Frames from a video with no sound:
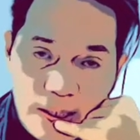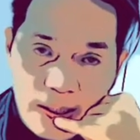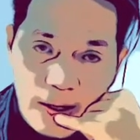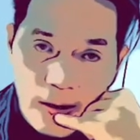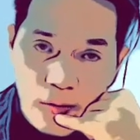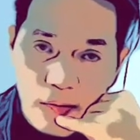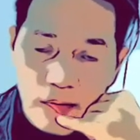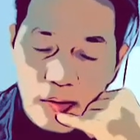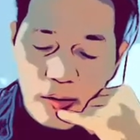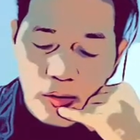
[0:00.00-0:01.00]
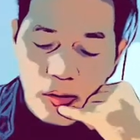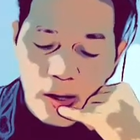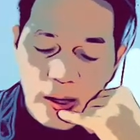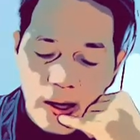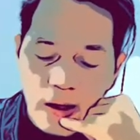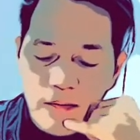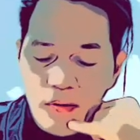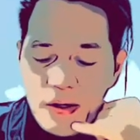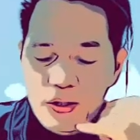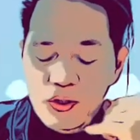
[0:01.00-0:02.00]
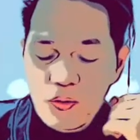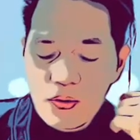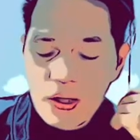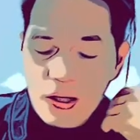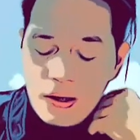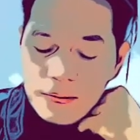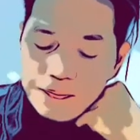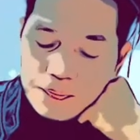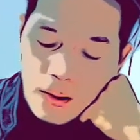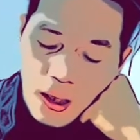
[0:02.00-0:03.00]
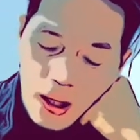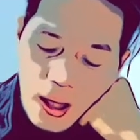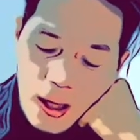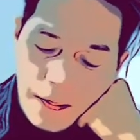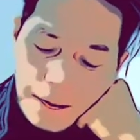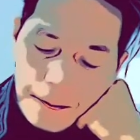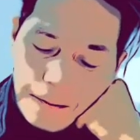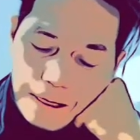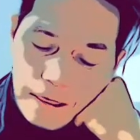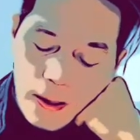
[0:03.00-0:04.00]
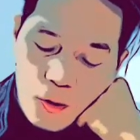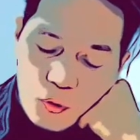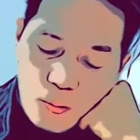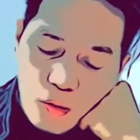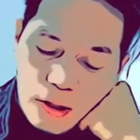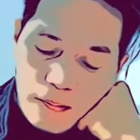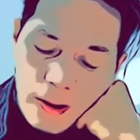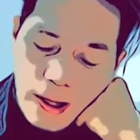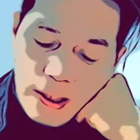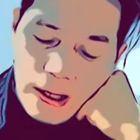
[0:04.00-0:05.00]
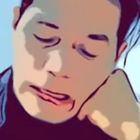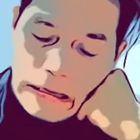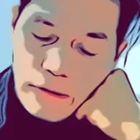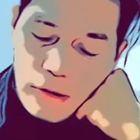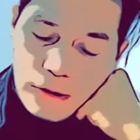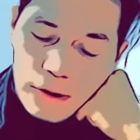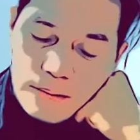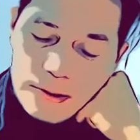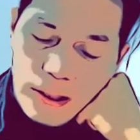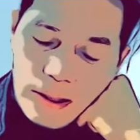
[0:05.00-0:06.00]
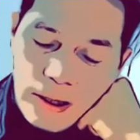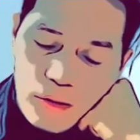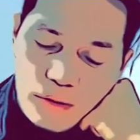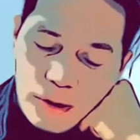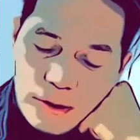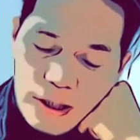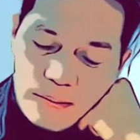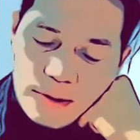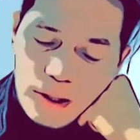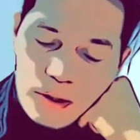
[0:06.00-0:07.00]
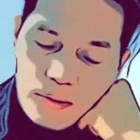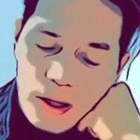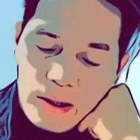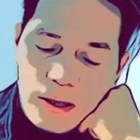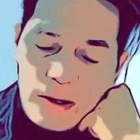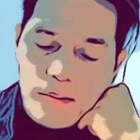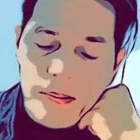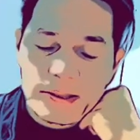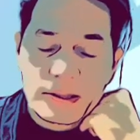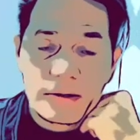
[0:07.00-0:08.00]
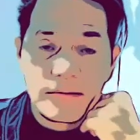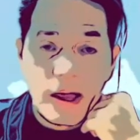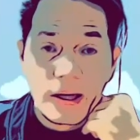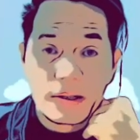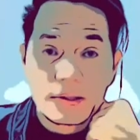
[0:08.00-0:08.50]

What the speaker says: I have already shown here how to multiply the inner terms and the outer terms, and you got here positive x.